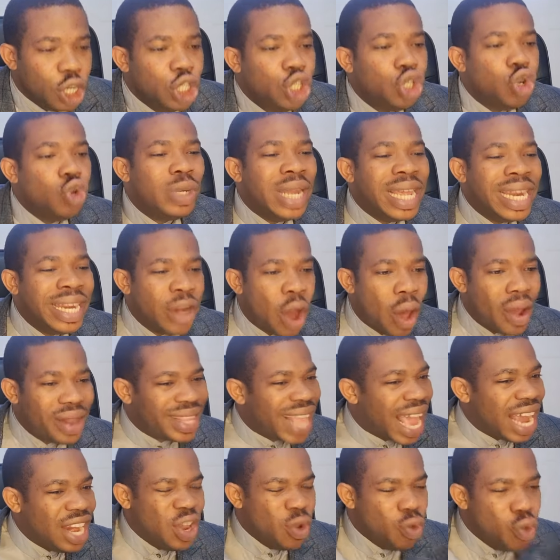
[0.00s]
You did
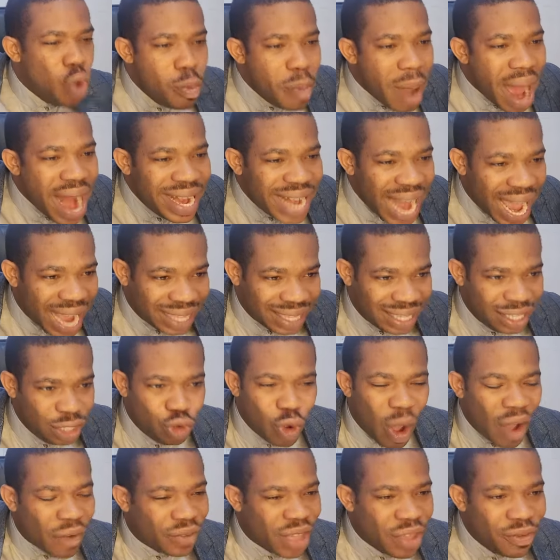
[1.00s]
not tell the woman that
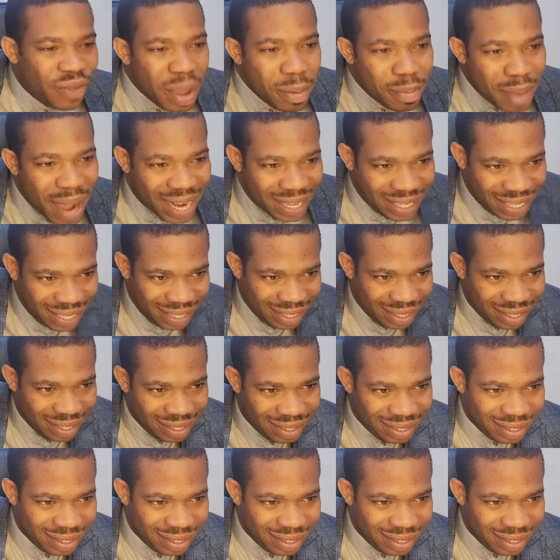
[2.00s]
you have given birth.